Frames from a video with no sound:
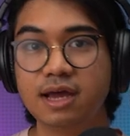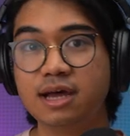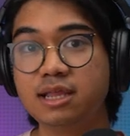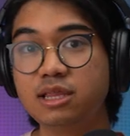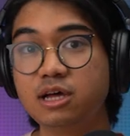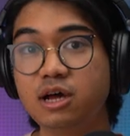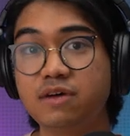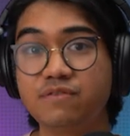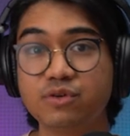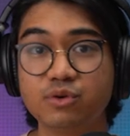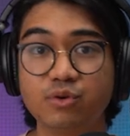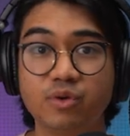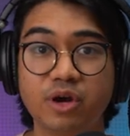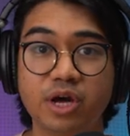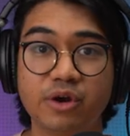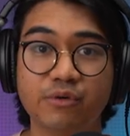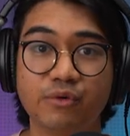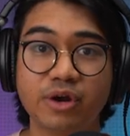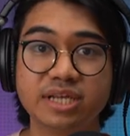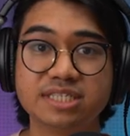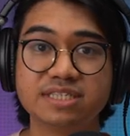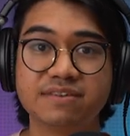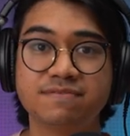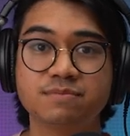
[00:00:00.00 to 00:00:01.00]
Hello everyone,
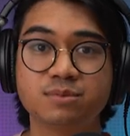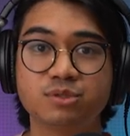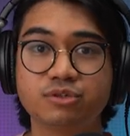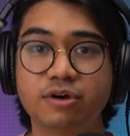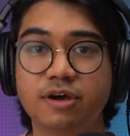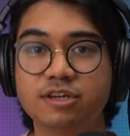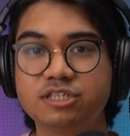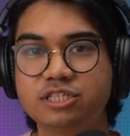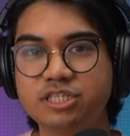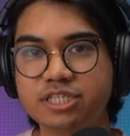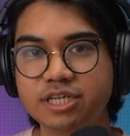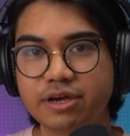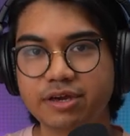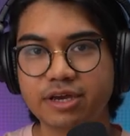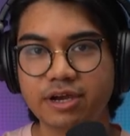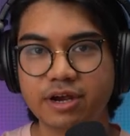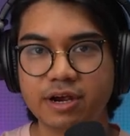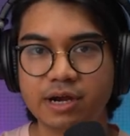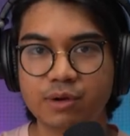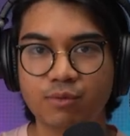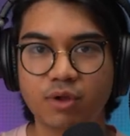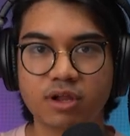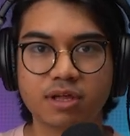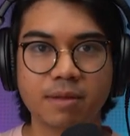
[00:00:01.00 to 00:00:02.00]
Redzer from SoyaCincau
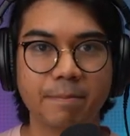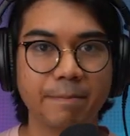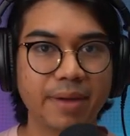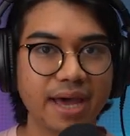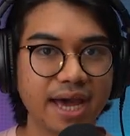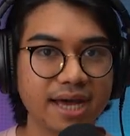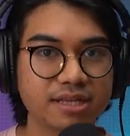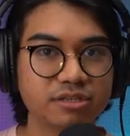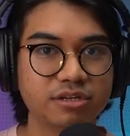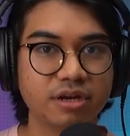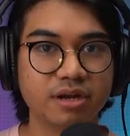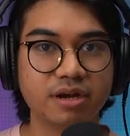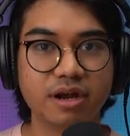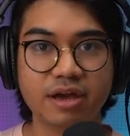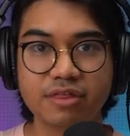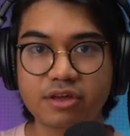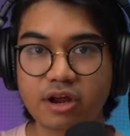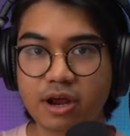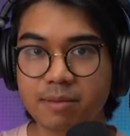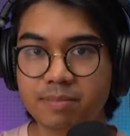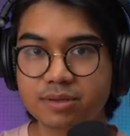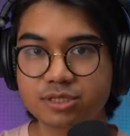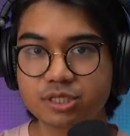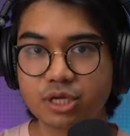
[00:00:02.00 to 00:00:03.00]
here and welcome back to
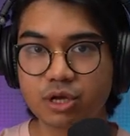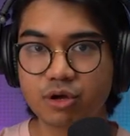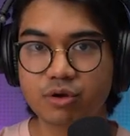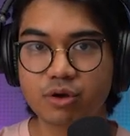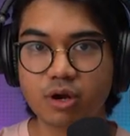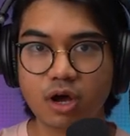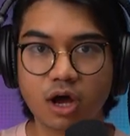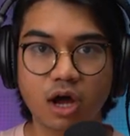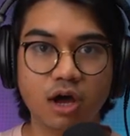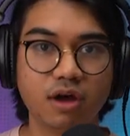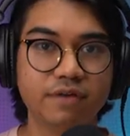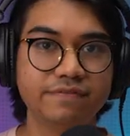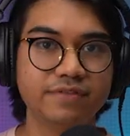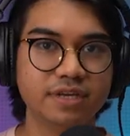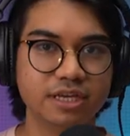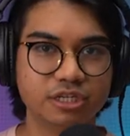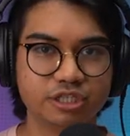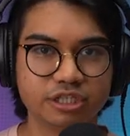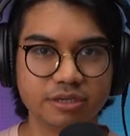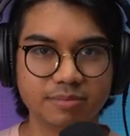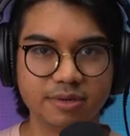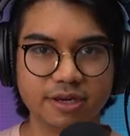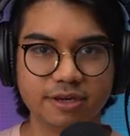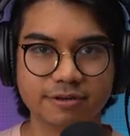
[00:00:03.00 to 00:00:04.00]
another episode of
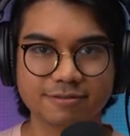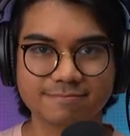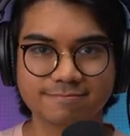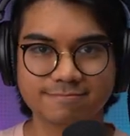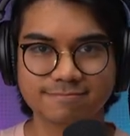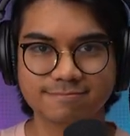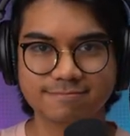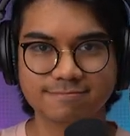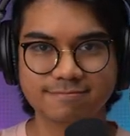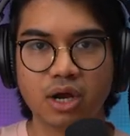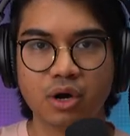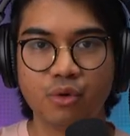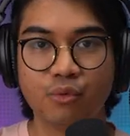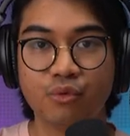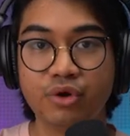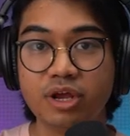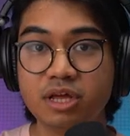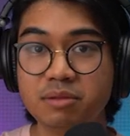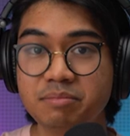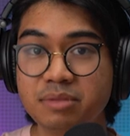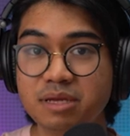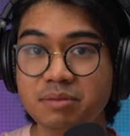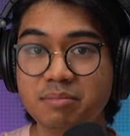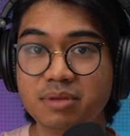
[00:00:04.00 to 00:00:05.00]
ICYMI.
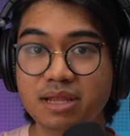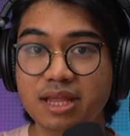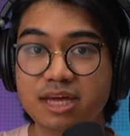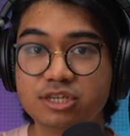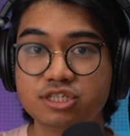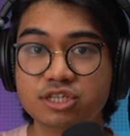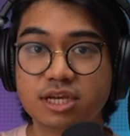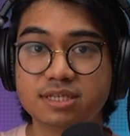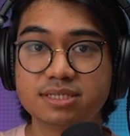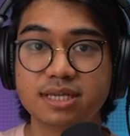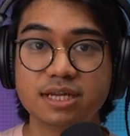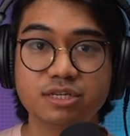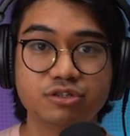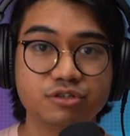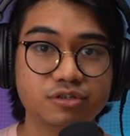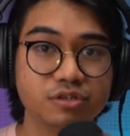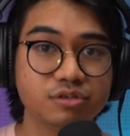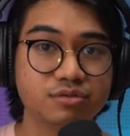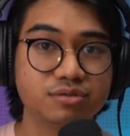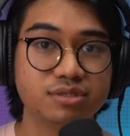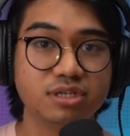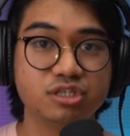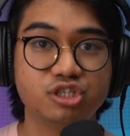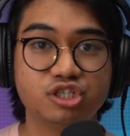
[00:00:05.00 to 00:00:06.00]
Realme in Malaysia has
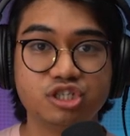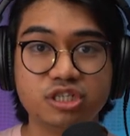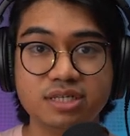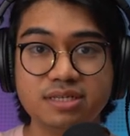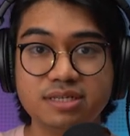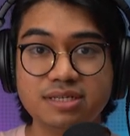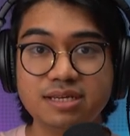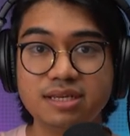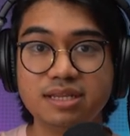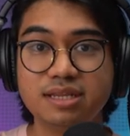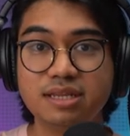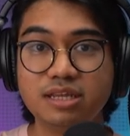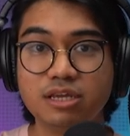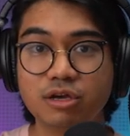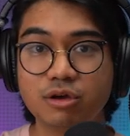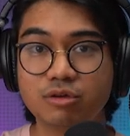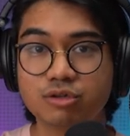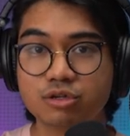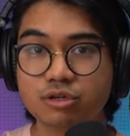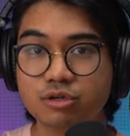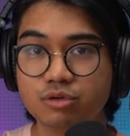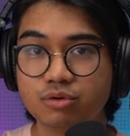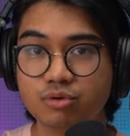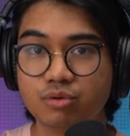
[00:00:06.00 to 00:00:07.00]
introduced the GT Neo
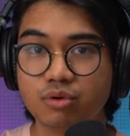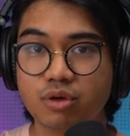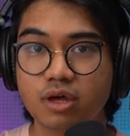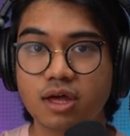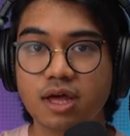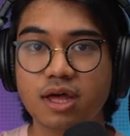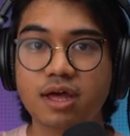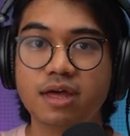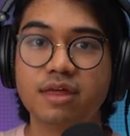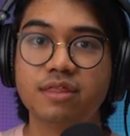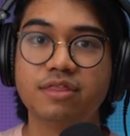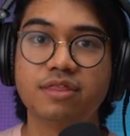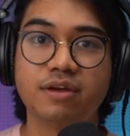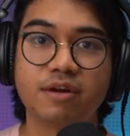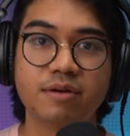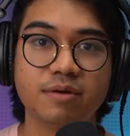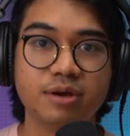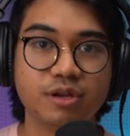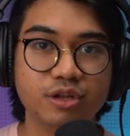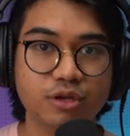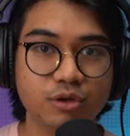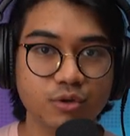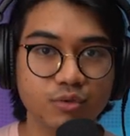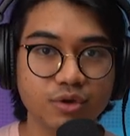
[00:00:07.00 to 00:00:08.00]
2, their
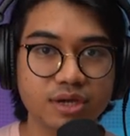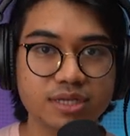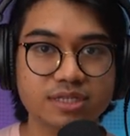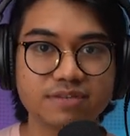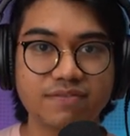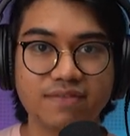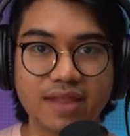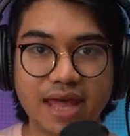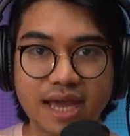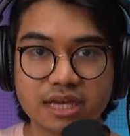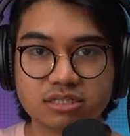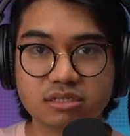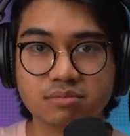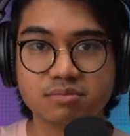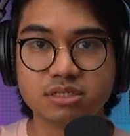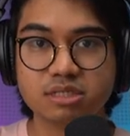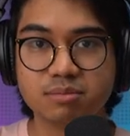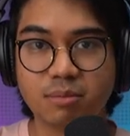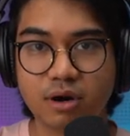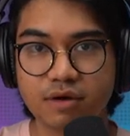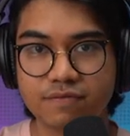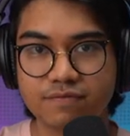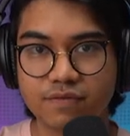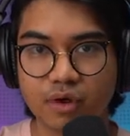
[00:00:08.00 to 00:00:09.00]
newest flagship
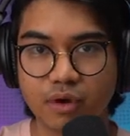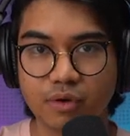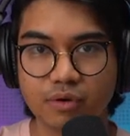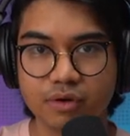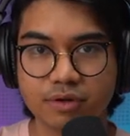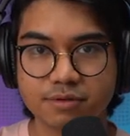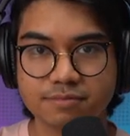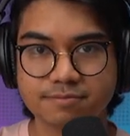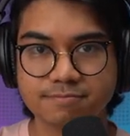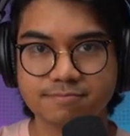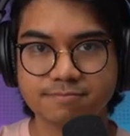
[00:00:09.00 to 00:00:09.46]
smartphone.